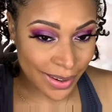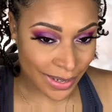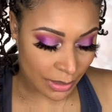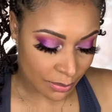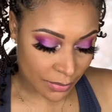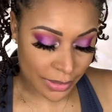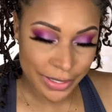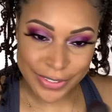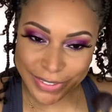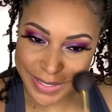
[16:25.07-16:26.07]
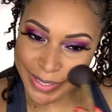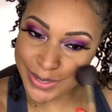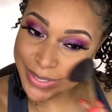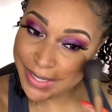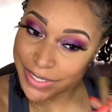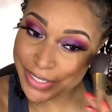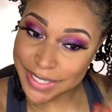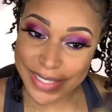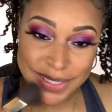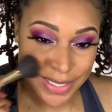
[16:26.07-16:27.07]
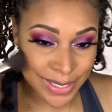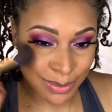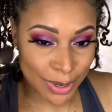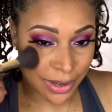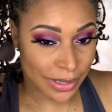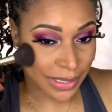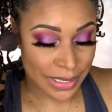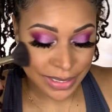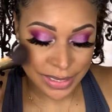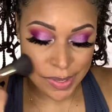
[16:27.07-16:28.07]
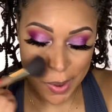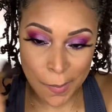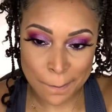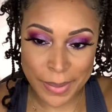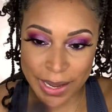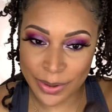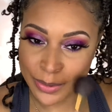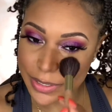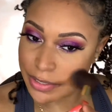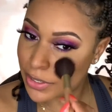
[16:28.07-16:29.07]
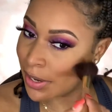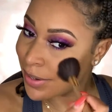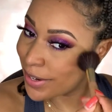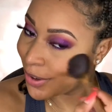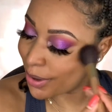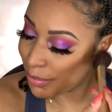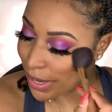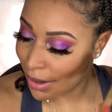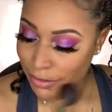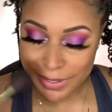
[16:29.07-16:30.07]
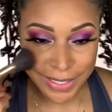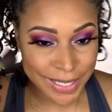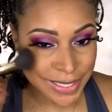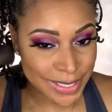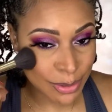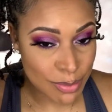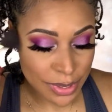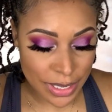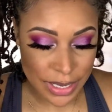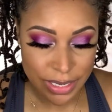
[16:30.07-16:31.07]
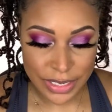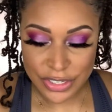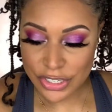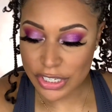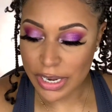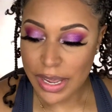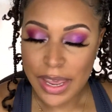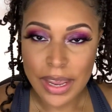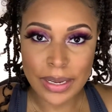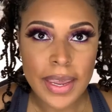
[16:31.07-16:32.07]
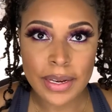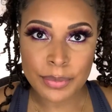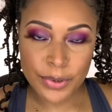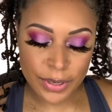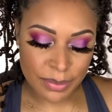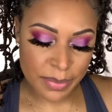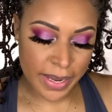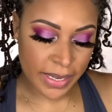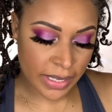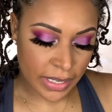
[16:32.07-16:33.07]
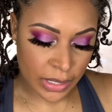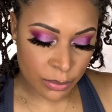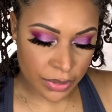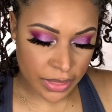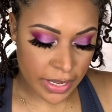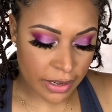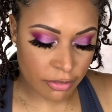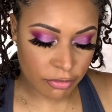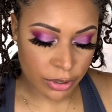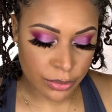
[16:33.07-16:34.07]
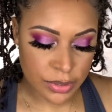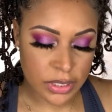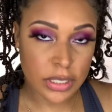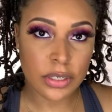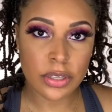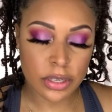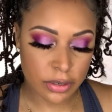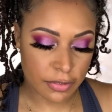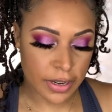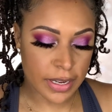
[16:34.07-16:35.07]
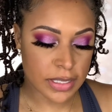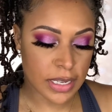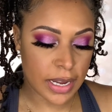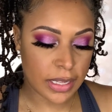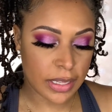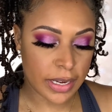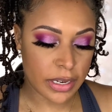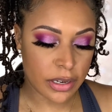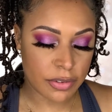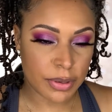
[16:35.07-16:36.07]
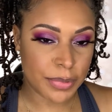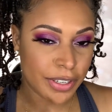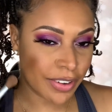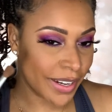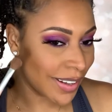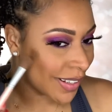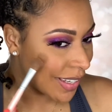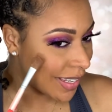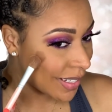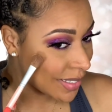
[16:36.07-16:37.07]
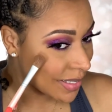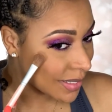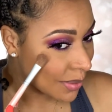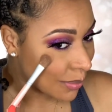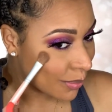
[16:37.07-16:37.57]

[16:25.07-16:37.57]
And I'm literally using just the smallest amount because y'all know I'm not really into blush. And I'm going back in with that Rosy Glow Res highlighter from the crayon case.